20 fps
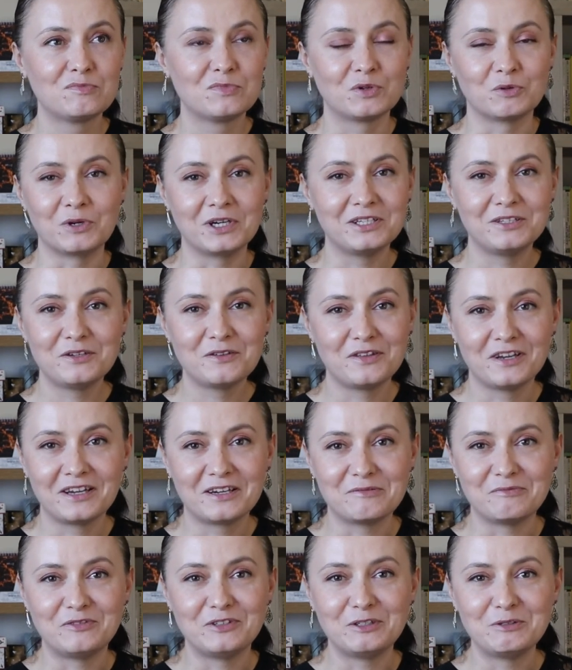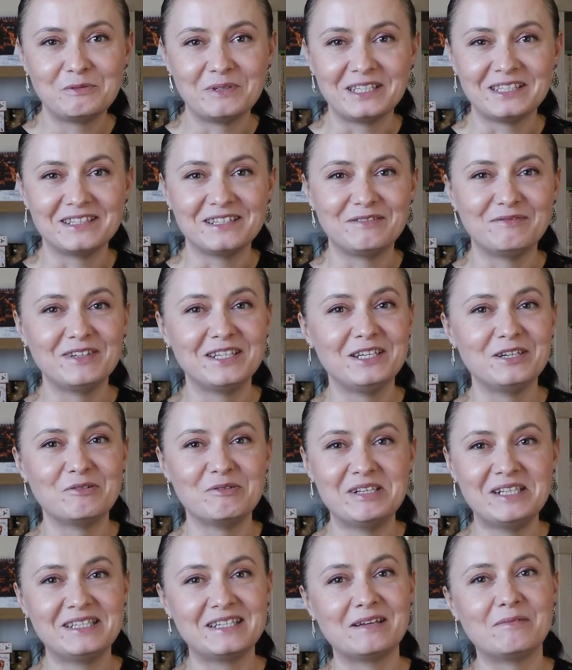Why do you think I'm filming this video
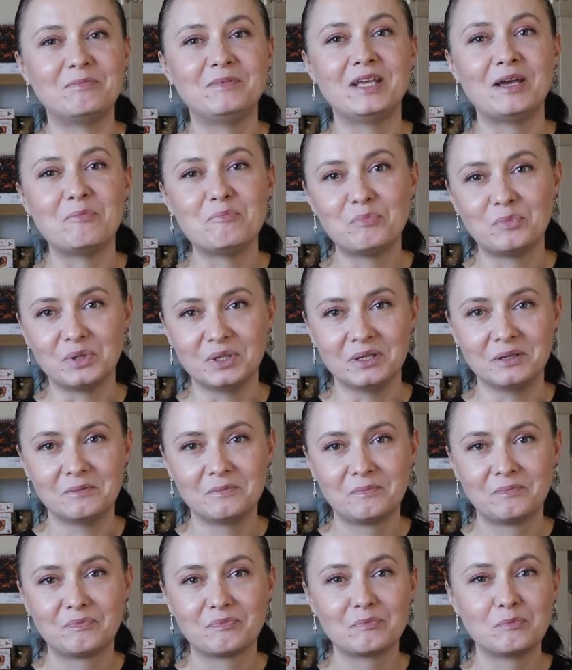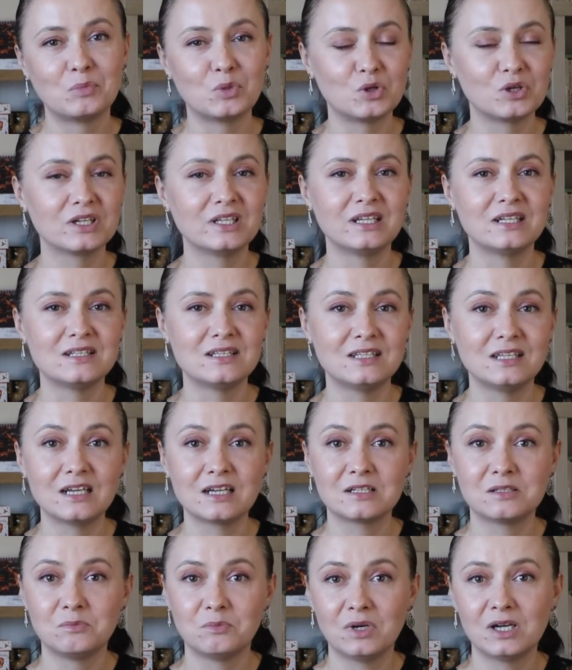in September, more than
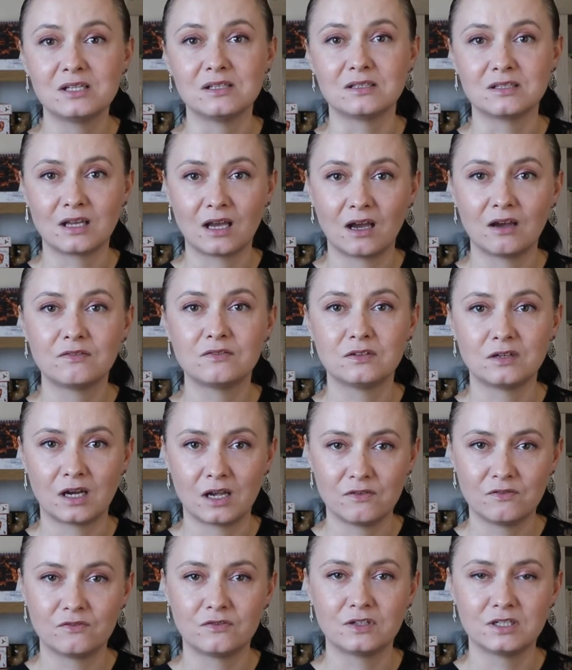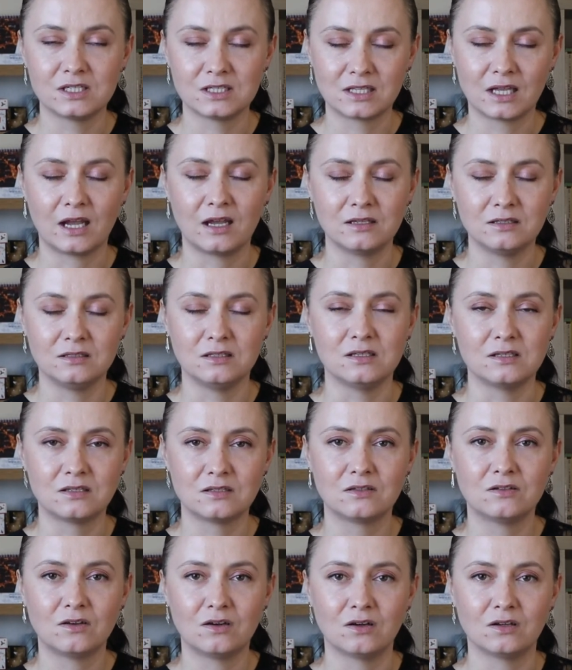six months after I first had this
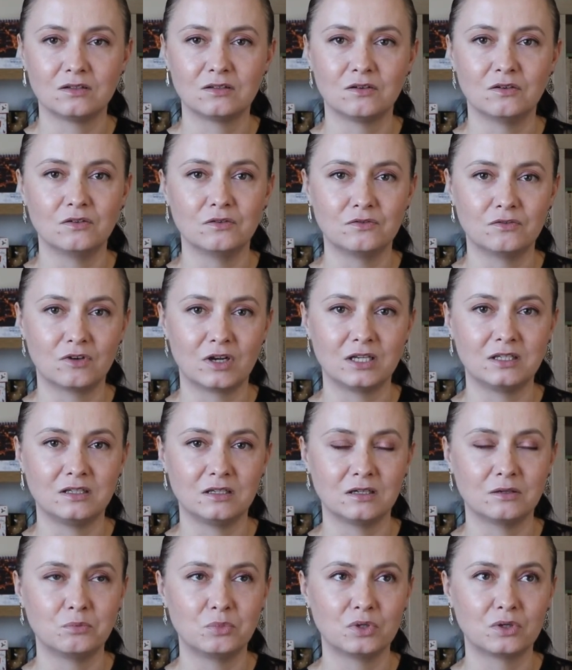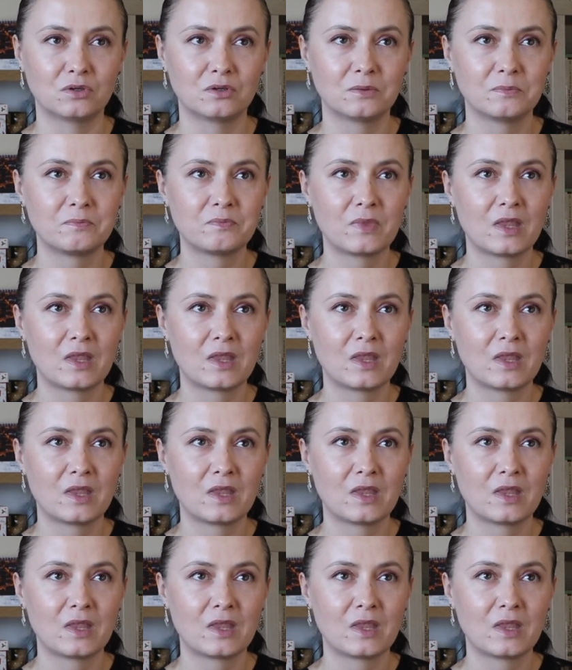thought of writing a book?